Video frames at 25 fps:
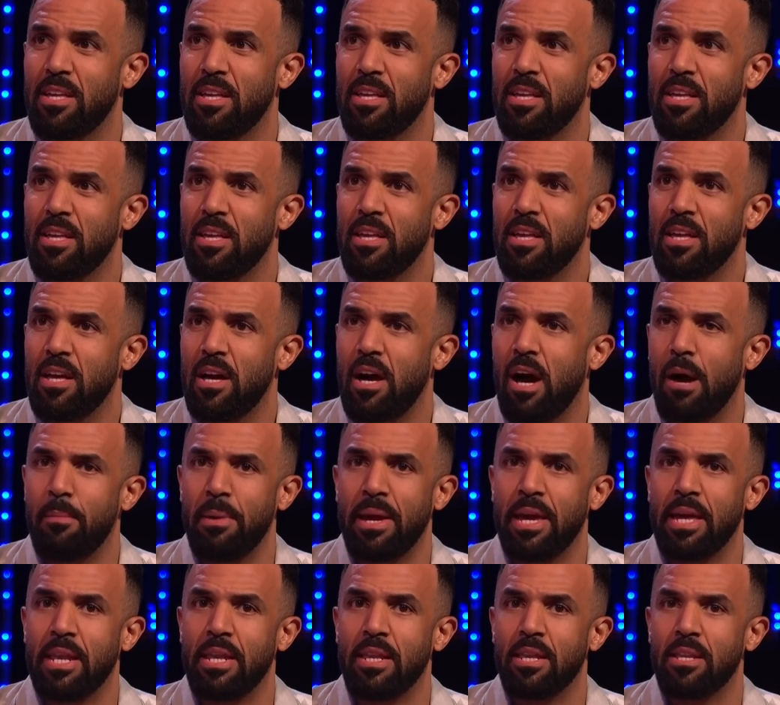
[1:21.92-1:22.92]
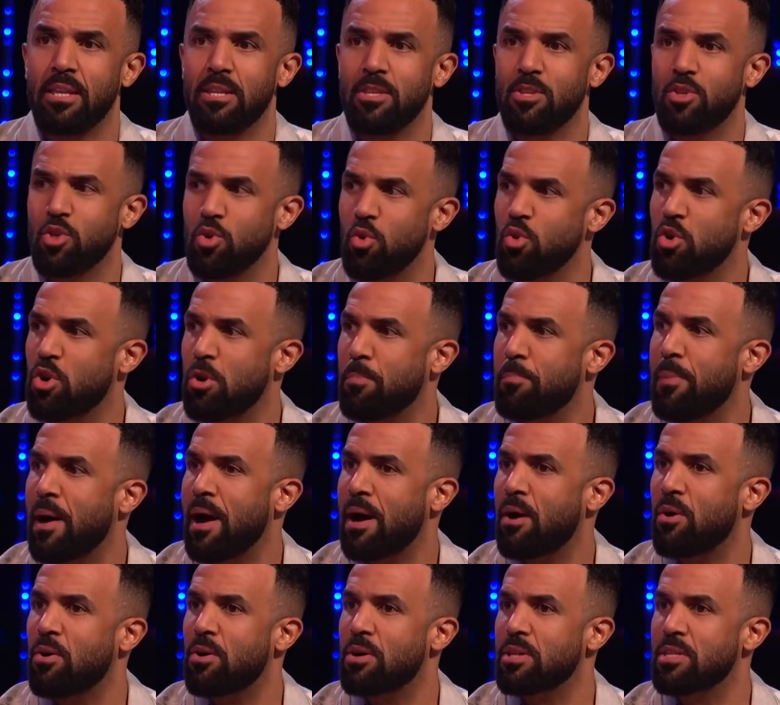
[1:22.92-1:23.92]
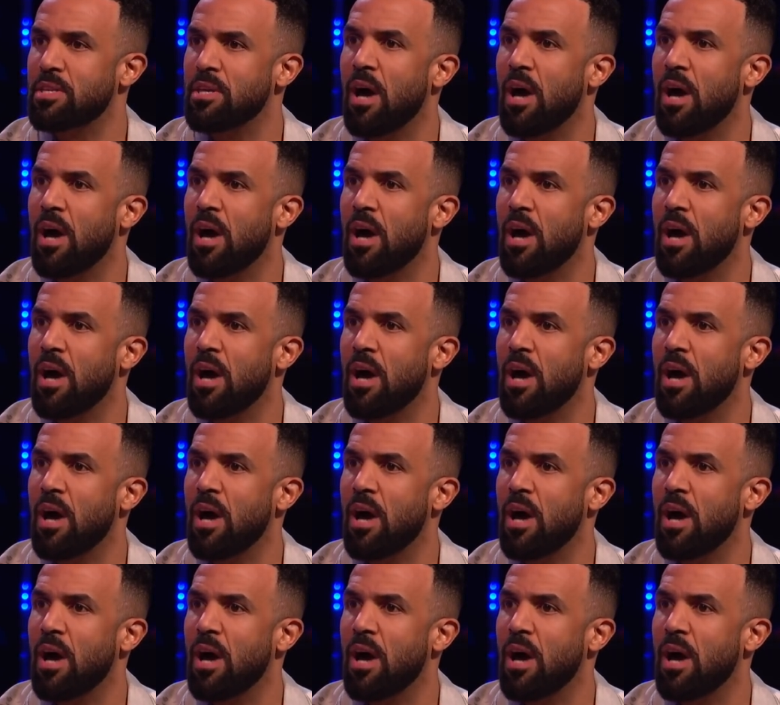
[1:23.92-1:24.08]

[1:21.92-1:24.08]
Yeah. I mean, talk about